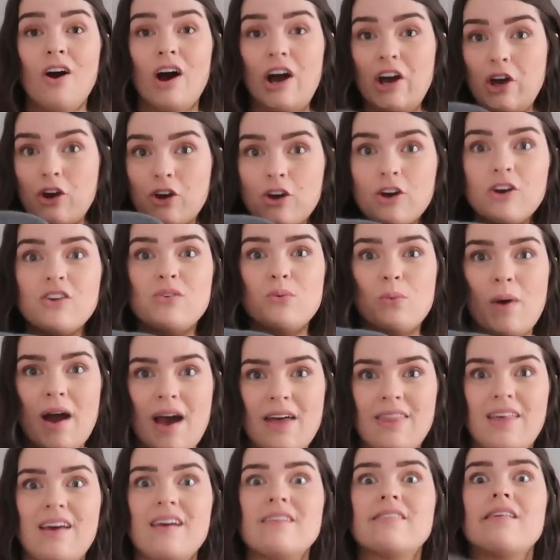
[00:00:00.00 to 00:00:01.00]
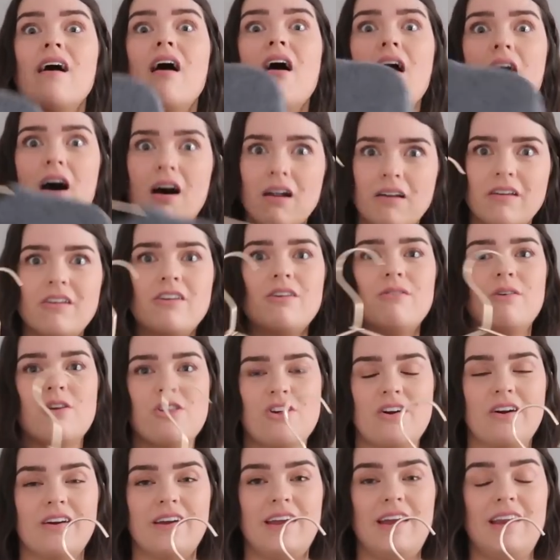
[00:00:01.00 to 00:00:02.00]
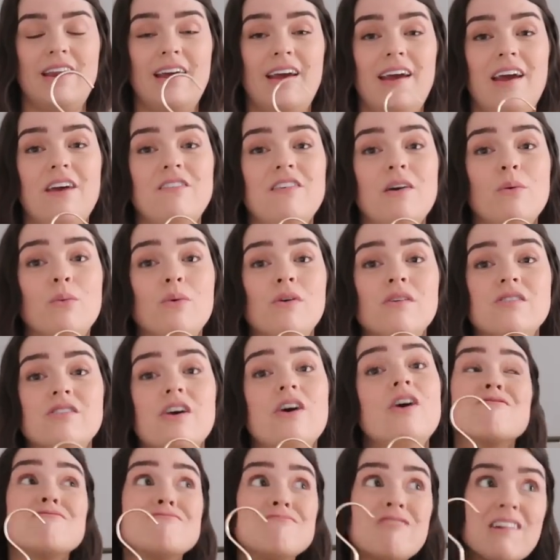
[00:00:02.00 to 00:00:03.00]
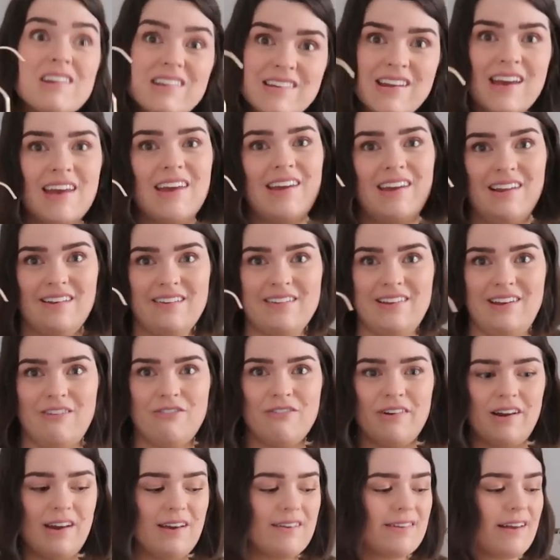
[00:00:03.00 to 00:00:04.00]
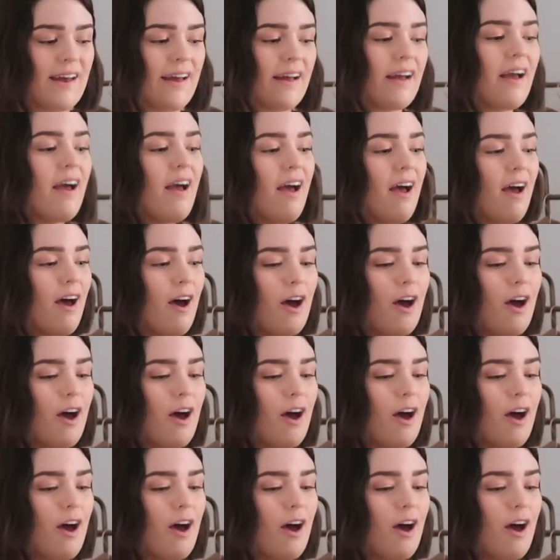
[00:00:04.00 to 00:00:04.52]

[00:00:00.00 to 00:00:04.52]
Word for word: I could wear this under a chunky knit if it was ridiculously freezing.